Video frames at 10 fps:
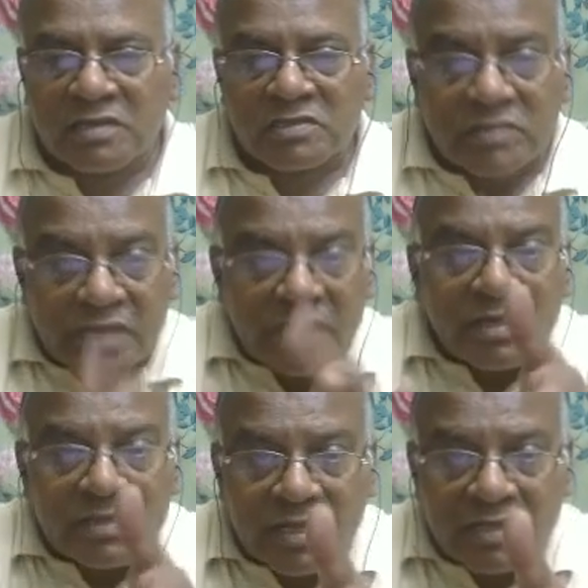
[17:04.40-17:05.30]
So
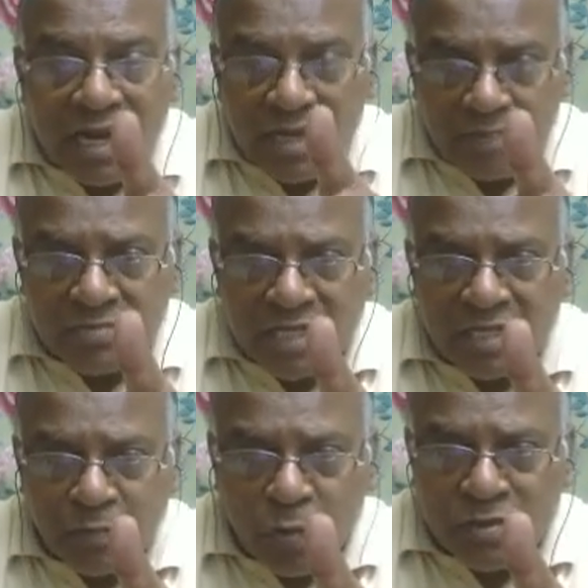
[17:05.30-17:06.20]
that comes
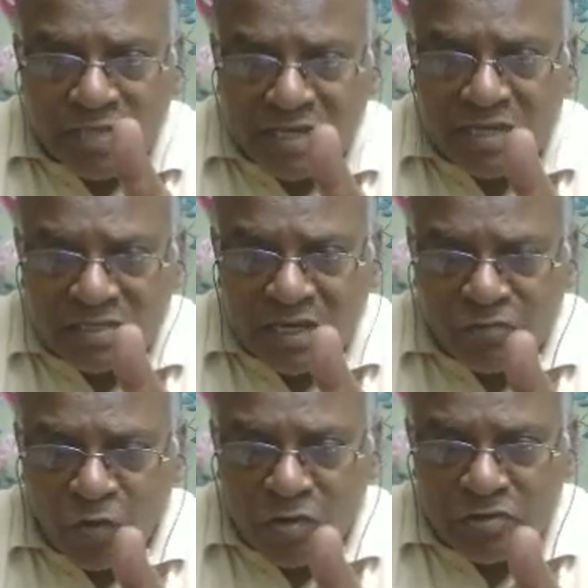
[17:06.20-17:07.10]
under the post-industrial
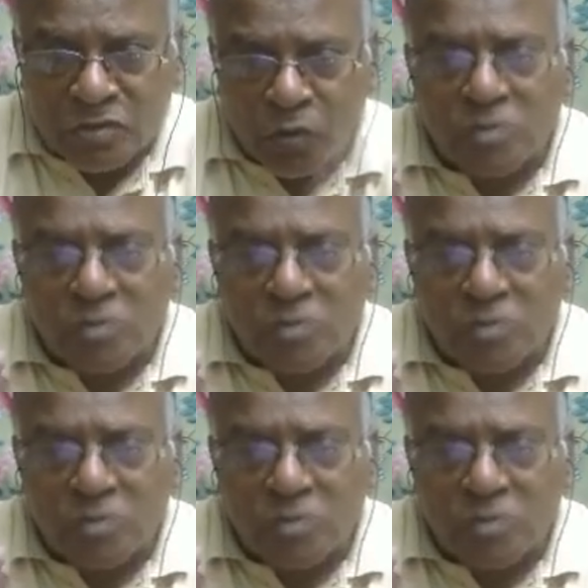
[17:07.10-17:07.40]
focus.